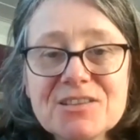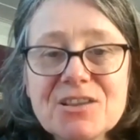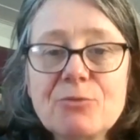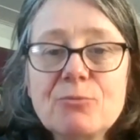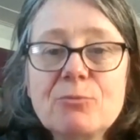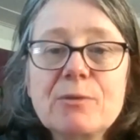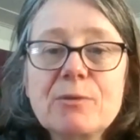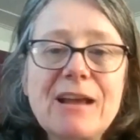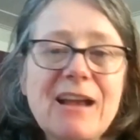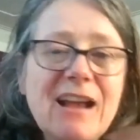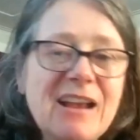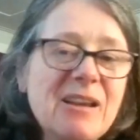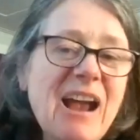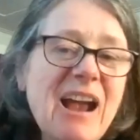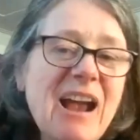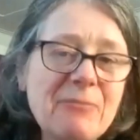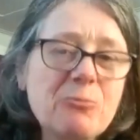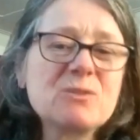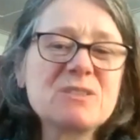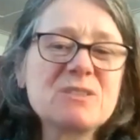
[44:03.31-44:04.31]
so I,
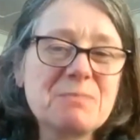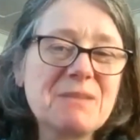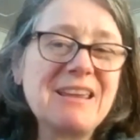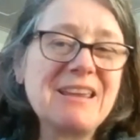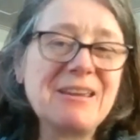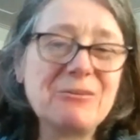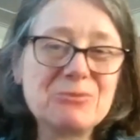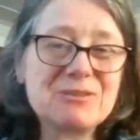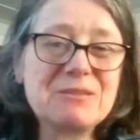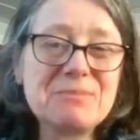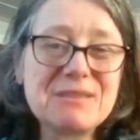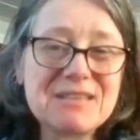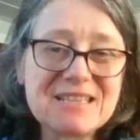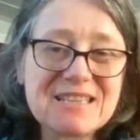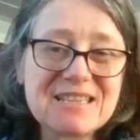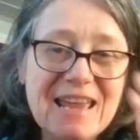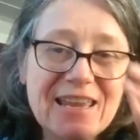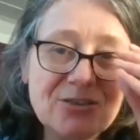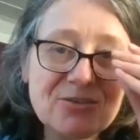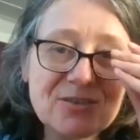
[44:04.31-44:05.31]
I, was it was a
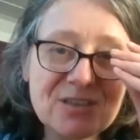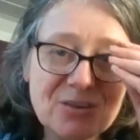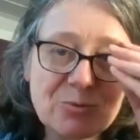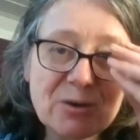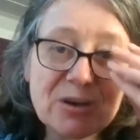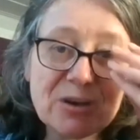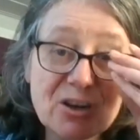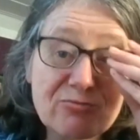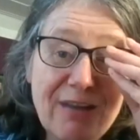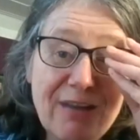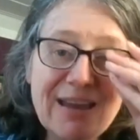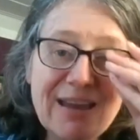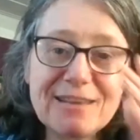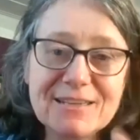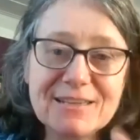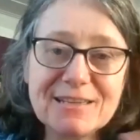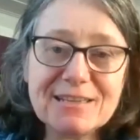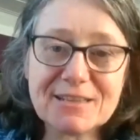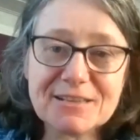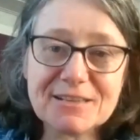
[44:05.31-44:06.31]
mistake using the word
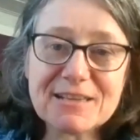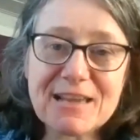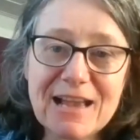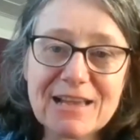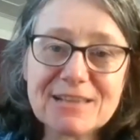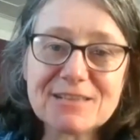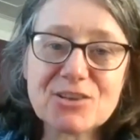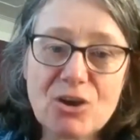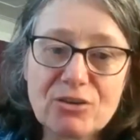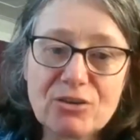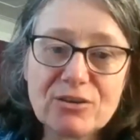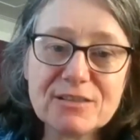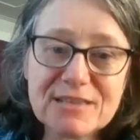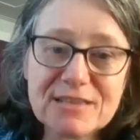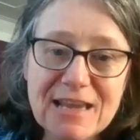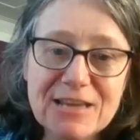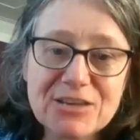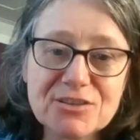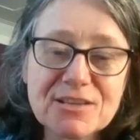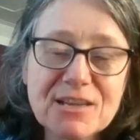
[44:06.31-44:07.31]
graded because it has
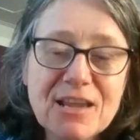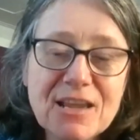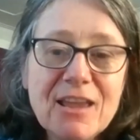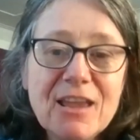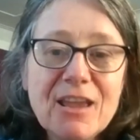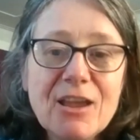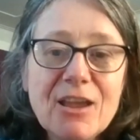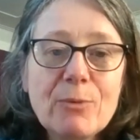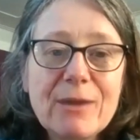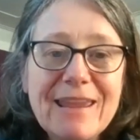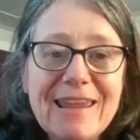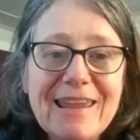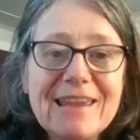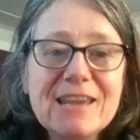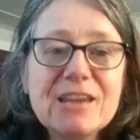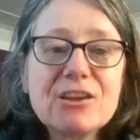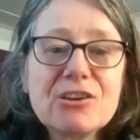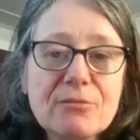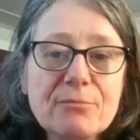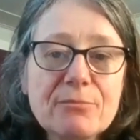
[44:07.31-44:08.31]
connotations we
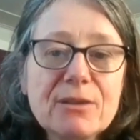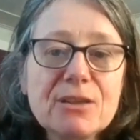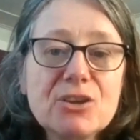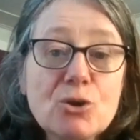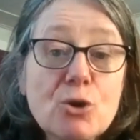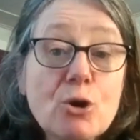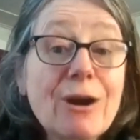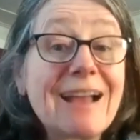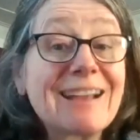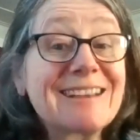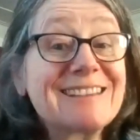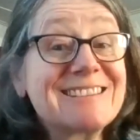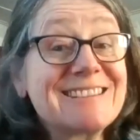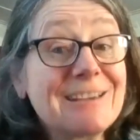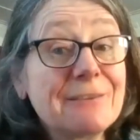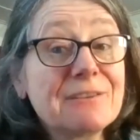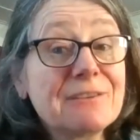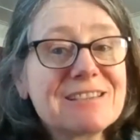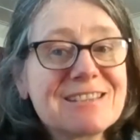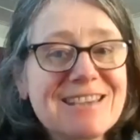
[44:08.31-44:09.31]
increment your
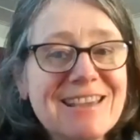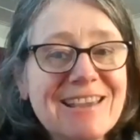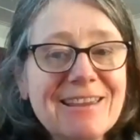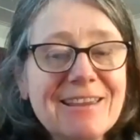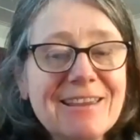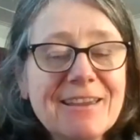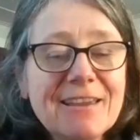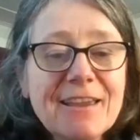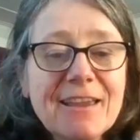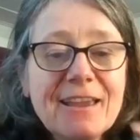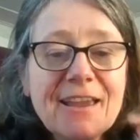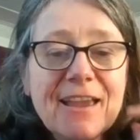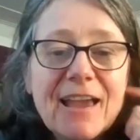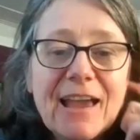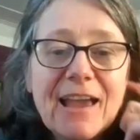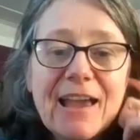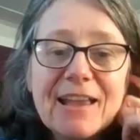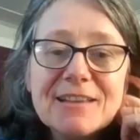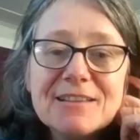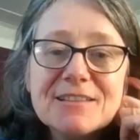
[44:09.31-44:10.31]
activity
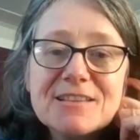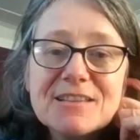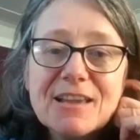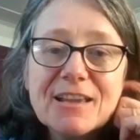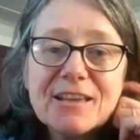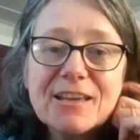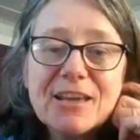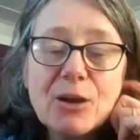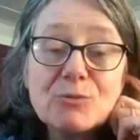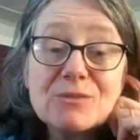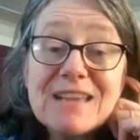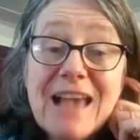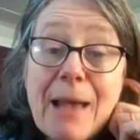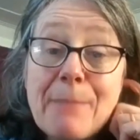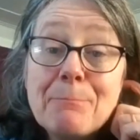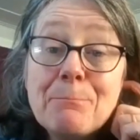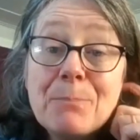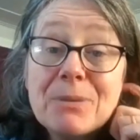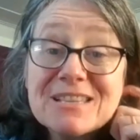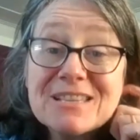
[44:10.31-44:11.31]
and you know
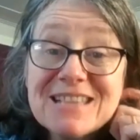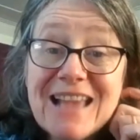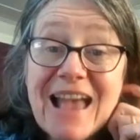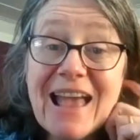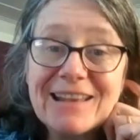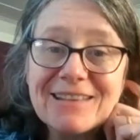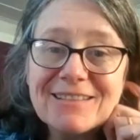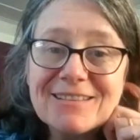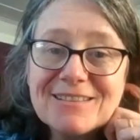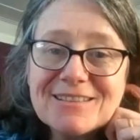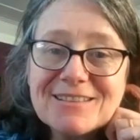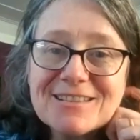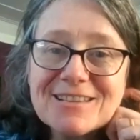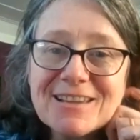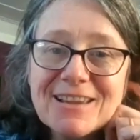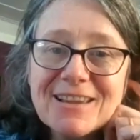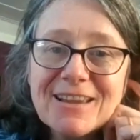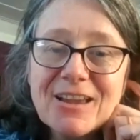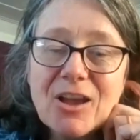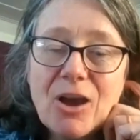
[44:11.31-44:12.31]

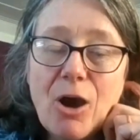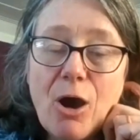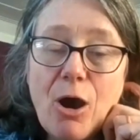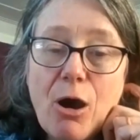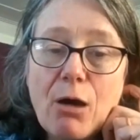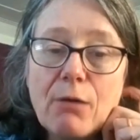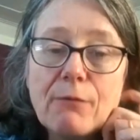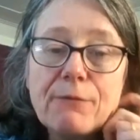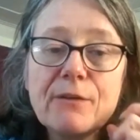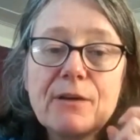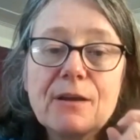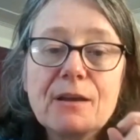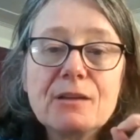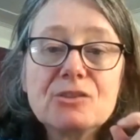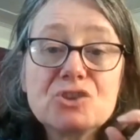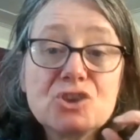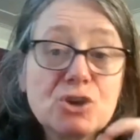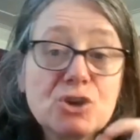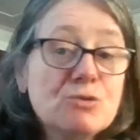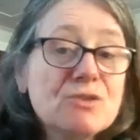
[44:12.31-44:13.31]
10% of
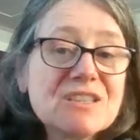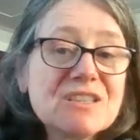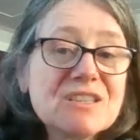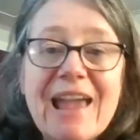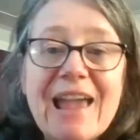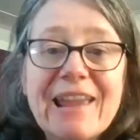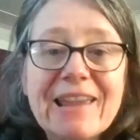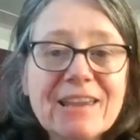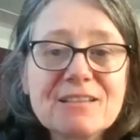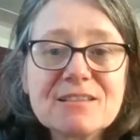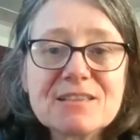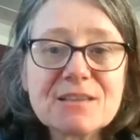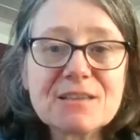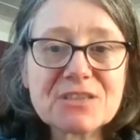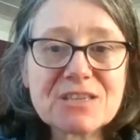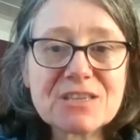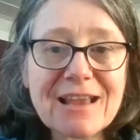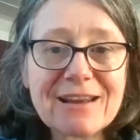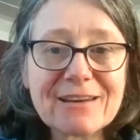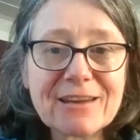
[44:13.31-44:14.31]
two seconds
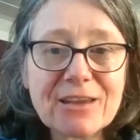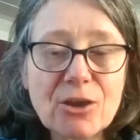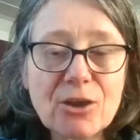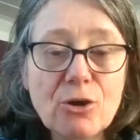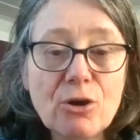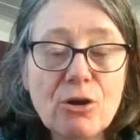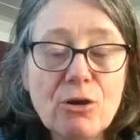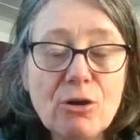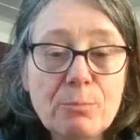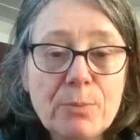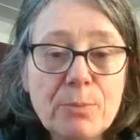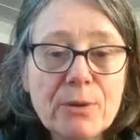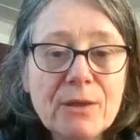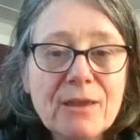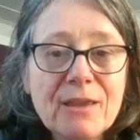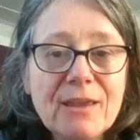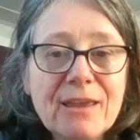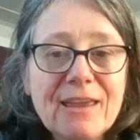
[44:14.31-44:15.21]
of standing up